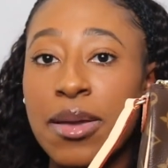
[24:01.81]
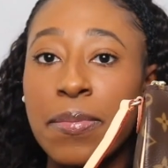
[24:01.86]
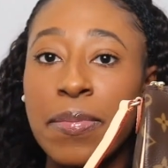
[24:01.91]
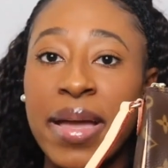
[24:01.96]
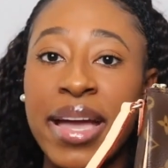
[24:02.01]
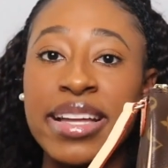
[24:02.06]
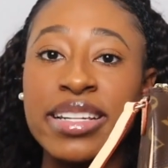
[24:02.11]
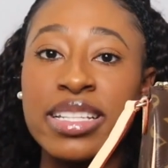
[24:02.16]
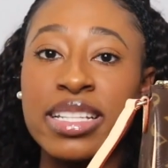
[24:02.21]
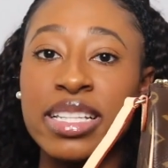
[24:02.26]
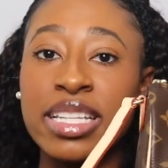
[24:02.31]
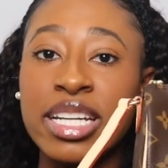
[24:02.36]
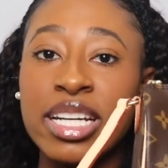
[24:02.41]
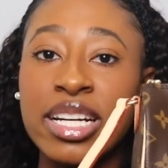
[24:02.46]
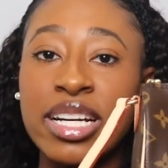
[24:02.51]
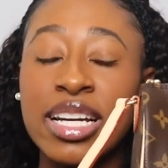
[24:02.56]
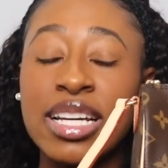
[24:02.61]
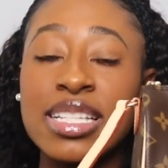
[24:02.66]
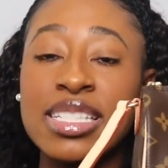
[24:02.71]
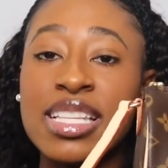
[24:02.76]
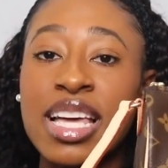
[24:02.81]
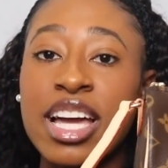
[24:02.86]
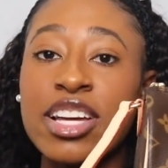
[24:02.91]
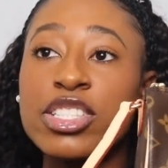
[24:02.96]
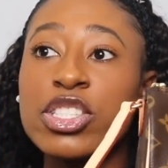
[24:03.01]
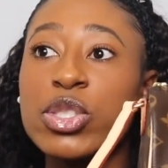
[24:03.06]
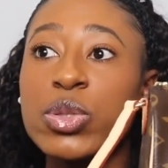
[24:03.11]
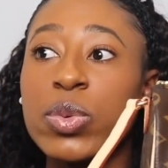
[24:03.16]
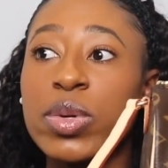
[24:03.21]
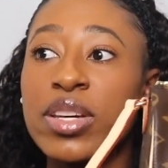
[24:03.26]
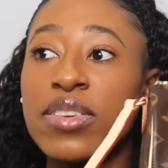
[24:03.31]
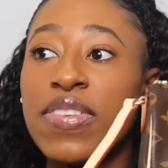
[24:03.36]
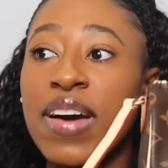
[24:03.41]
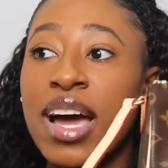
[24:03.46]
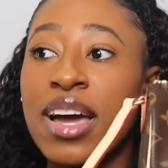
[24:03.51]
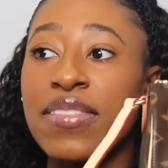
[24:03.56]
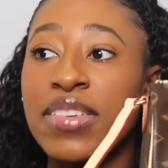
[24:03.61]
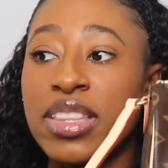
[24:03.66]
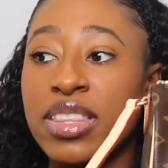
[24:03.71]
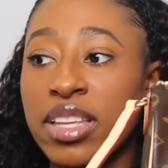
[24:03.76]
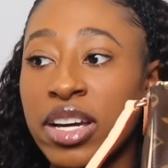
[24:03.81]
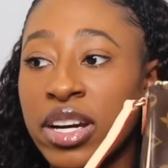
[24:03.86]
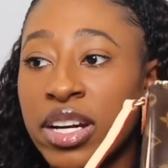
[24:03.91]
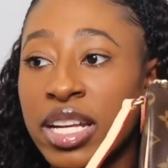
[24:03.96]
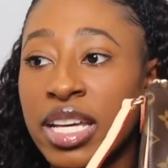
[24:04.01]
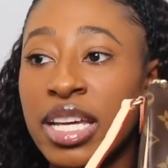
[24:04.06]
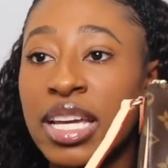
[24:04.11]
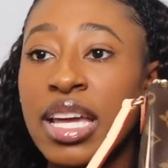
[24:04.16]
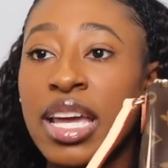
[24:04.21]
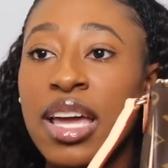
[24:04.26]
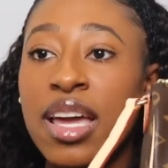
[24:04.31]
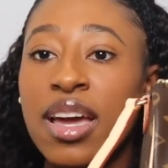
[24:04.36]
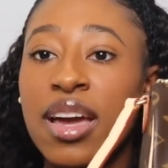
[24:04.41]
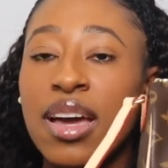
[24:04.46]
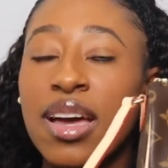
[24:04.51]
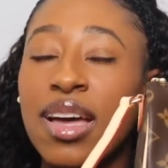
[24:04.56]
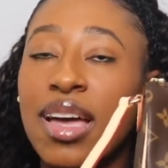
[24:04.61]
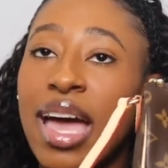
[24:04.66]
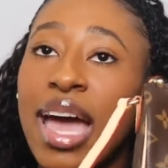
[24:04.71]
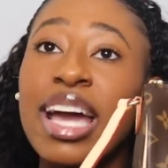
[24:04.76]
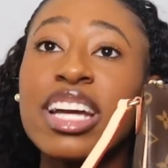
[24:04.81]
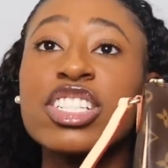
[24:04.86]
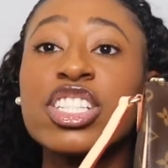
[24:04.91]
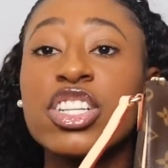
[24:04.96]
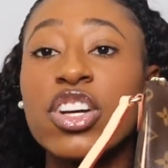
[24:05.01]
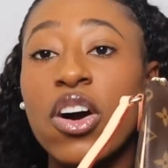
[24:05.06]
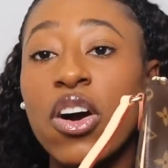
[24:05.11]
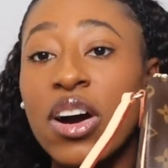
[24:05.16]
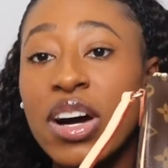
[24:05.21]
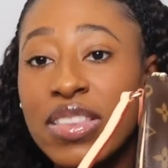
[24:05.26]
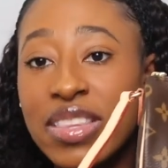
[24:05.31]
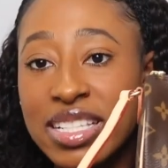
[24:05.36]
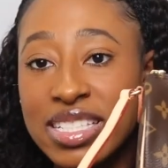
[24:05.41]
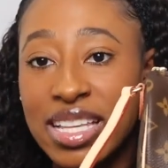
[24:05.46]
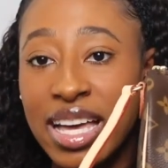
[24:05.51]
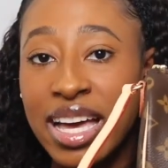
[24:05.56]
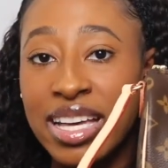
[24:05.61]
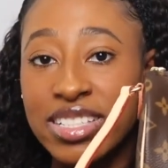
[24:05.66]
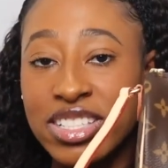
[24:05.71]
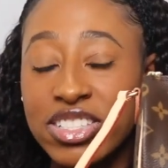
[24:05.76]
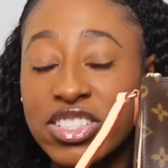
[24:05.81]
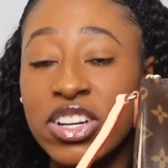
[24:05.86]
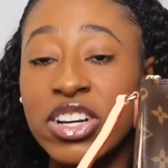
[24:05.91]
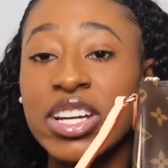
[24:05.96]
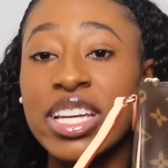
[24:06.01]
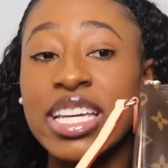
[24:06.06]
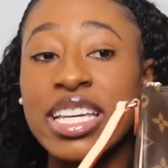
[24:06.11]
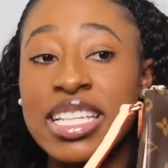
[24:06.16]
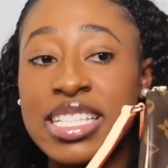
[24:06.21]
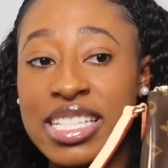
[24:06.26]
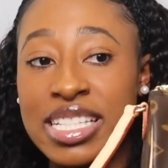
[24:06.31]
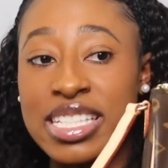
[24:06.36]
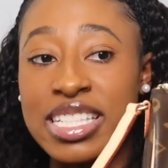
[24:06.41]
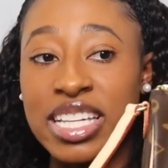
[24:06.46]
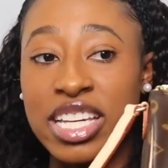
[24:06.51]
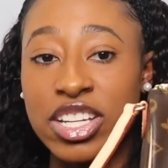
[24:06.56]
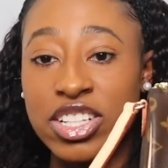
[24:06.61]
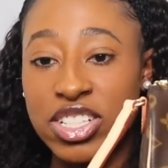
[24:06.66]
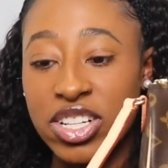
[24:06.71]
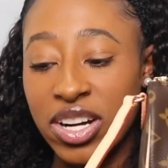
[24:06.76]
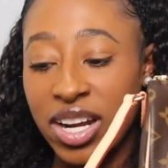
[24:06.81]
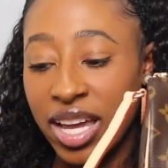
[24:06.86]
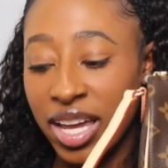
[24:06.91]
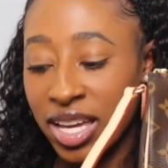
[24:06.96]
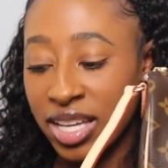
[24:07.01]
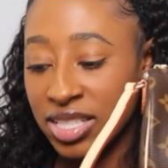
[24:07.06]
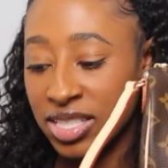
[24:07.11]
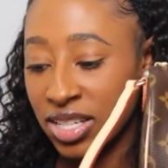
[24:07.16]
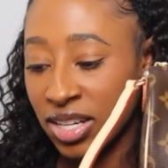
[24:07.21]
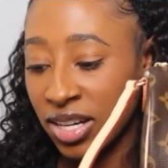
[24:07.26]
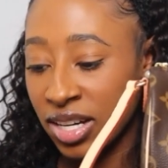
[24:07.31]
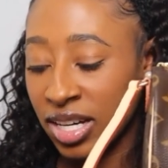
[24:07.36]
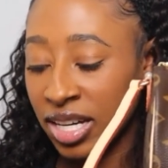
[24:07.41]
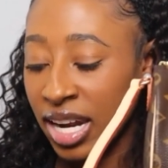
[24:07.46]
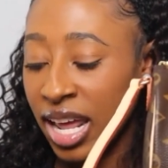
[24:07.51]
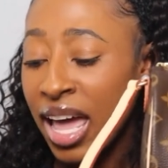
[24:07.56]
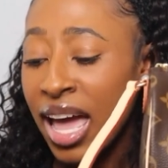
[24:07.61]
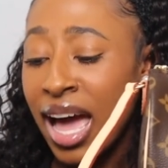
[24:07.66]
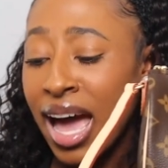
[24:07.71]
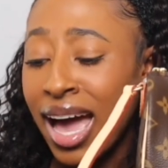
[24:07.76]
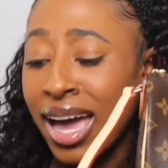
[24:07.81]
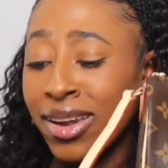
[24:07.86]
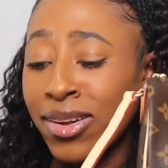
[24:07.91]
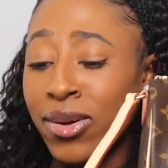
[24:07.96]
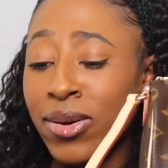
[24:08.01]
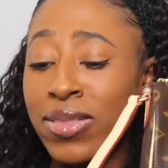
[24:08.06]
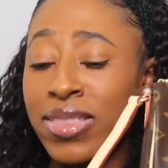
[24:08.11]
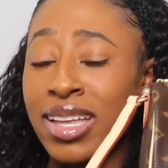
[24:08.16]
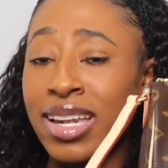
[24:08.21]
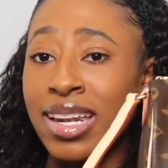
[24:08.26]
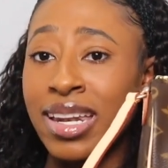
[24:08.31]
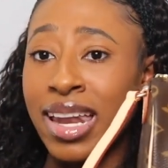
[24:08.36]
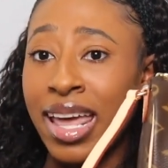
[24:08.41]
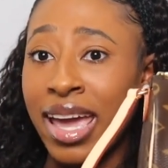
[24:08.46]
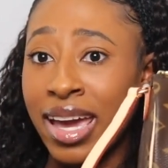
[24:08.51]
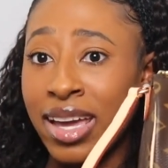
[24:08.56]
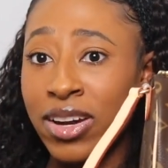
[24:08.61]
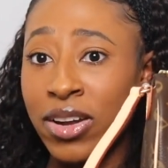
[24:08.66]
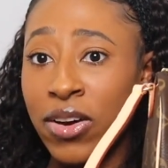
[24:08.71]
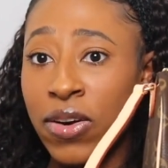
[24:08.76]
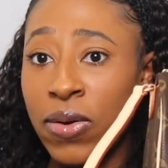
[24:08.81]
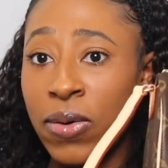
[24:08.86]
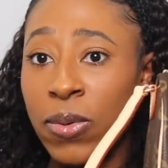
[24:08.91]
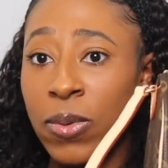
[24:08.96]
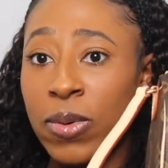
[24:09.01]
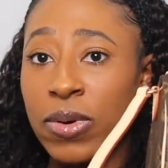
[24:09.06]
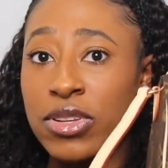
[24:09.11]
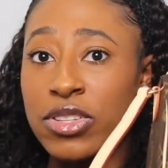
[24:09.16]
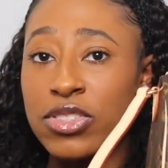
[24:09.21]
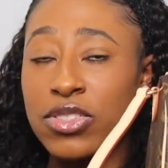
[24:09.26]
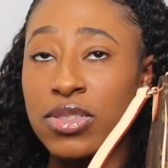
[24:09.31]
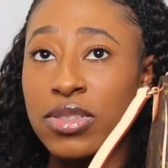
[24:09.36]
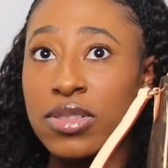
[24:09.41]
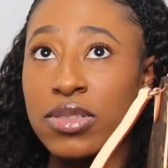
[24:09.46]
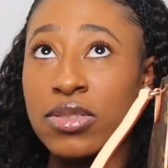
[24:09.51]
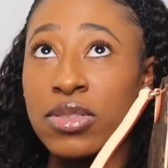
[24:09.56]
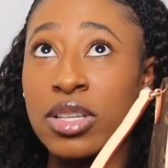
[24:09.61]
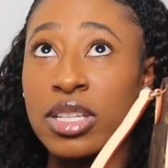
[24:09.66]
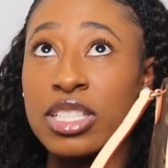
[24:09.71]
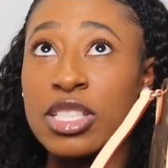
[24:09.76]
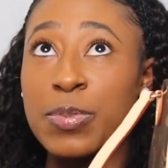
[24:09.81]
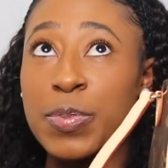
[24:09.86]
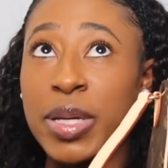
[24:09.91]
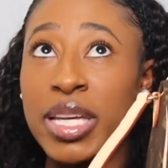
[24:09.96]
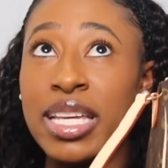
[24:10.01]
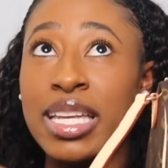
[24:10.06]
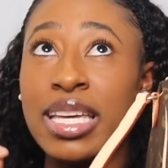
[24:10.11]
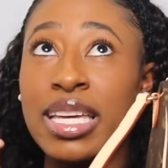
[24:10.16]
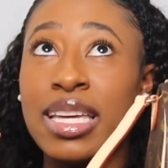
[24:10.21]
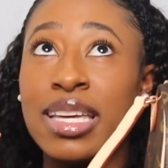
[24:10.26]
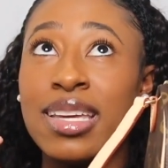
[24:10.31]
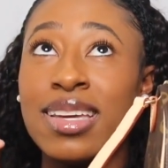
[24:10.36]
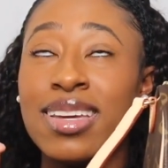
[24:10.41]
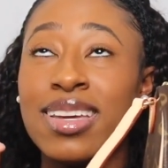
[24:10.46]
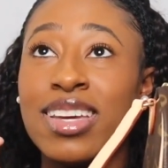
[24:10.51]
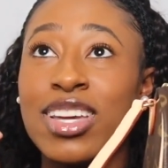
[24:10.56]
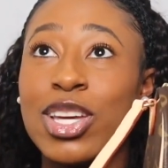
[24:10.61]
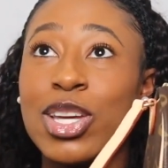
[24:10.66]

and bandolier in size 25 and 30 actually all the sizes are easy to get your hands on i know the nano the speedy